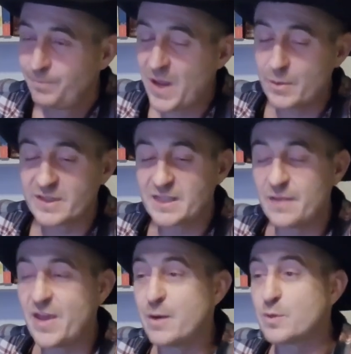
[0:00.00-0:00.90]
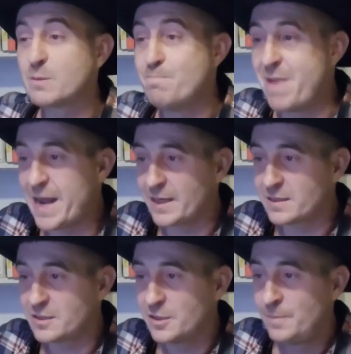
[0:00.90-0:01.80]
Now it's said that it was
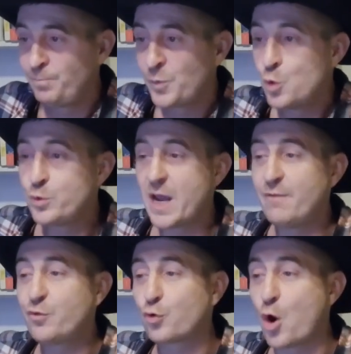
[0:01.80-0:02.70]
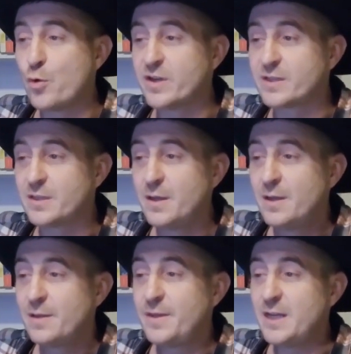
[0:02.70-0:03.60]
Metis who gave Cronus
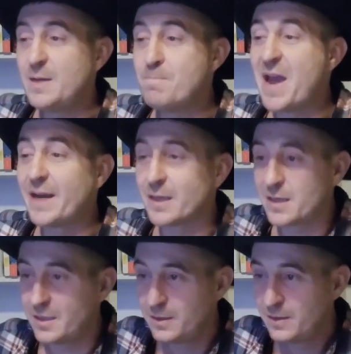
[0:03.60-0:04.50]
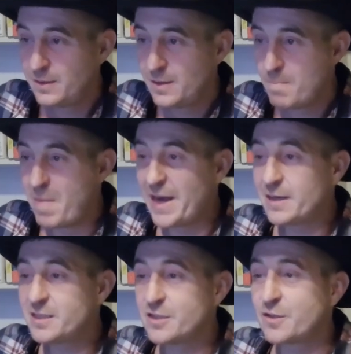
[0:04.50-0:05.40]
the emetic.
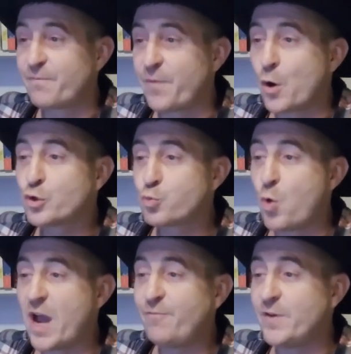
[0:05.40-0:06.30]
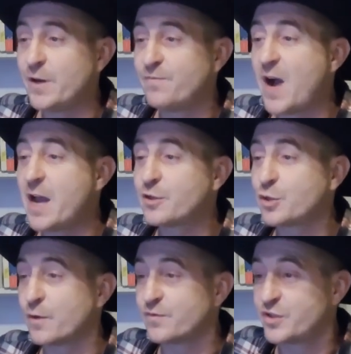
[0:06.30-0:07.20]
Metis is the first wife and
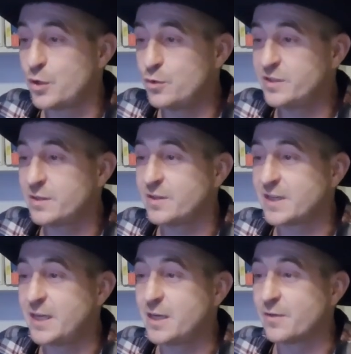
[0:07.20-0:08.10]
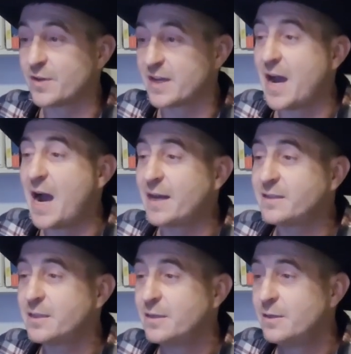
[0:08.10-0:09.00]
advisor of Zeus, the king of the
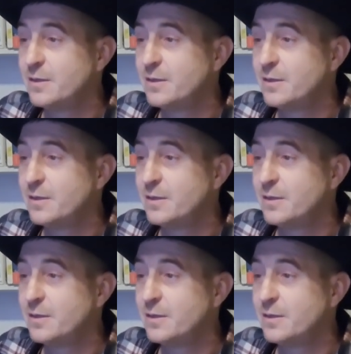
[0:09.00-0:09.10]
gods.